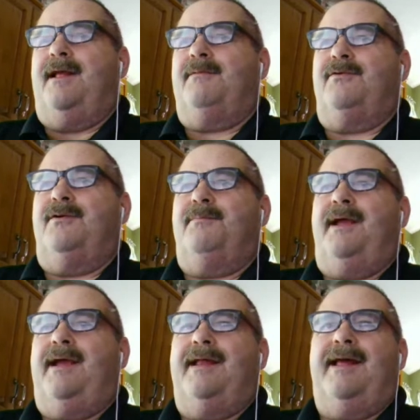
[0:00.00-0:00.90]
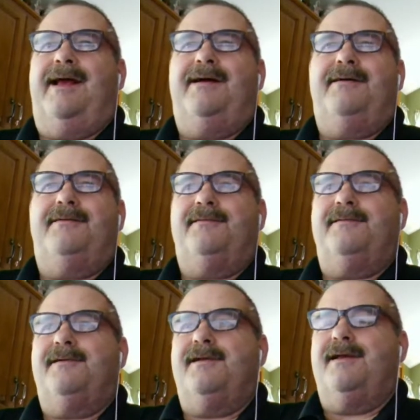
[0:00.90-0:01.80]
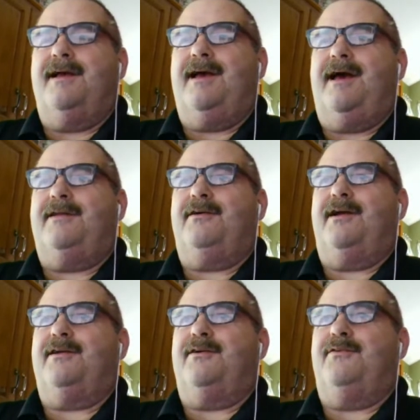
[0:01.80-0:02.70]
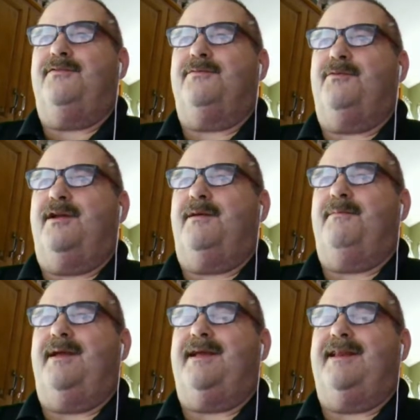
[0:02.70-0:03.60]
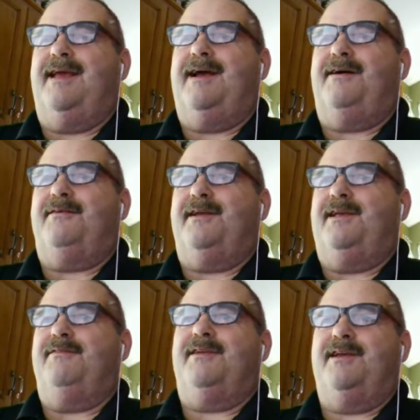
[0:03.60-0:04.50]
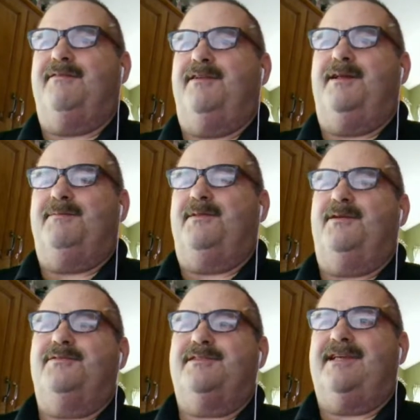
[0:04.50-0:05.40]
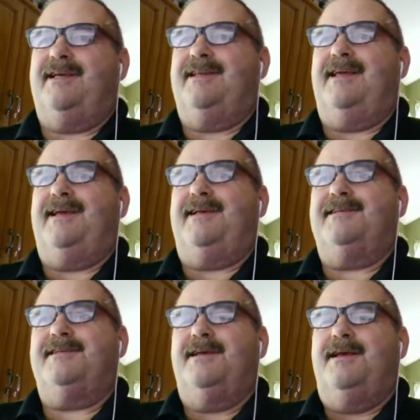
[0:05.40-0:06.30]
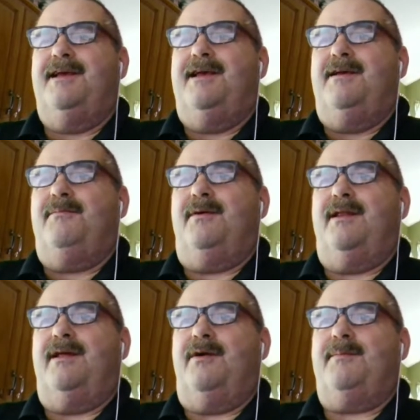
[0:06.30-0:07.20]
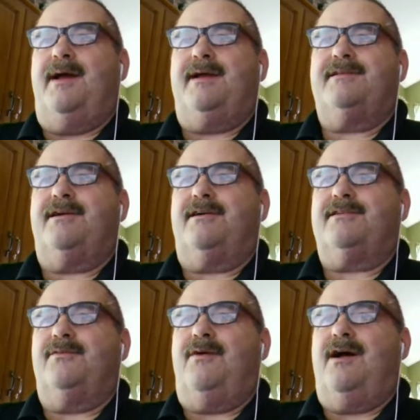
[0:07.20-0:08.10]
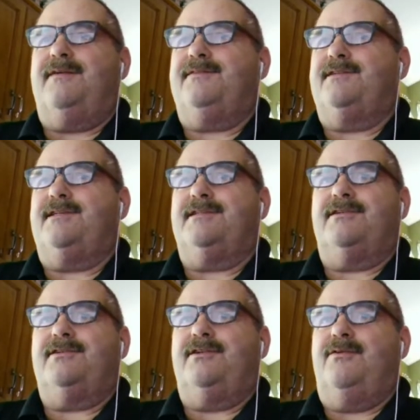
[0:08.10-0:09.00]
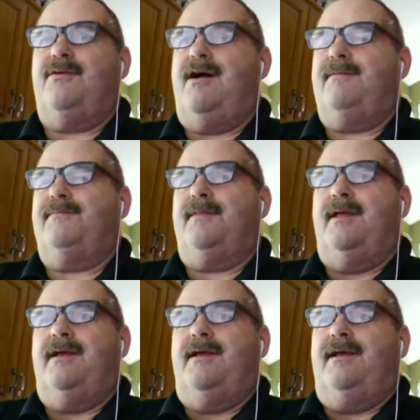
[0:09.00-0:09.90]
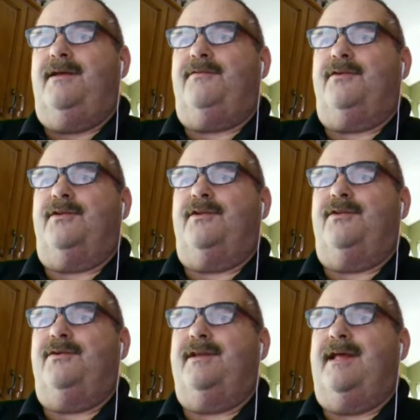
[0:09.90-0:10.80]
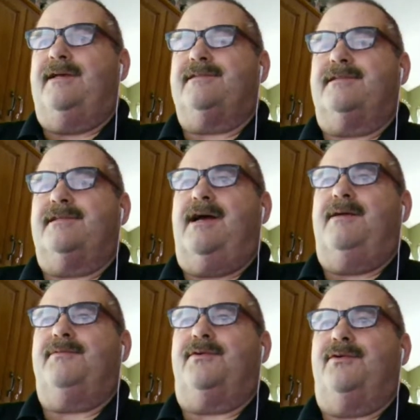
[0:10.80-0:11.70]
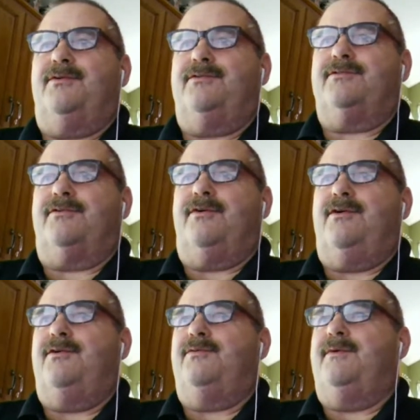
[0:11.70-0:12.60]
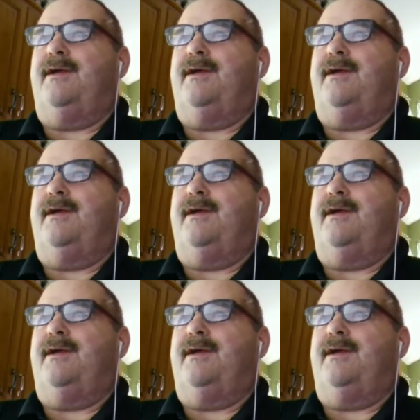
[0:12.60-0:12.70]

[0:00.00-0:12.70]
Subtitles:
I'm going, man, how do I go from what I'm making now, even giving up those 10 days? But I went back and talked to the wife, and she said, "You know what? If you're going to do it, now's the time. The girls are grown.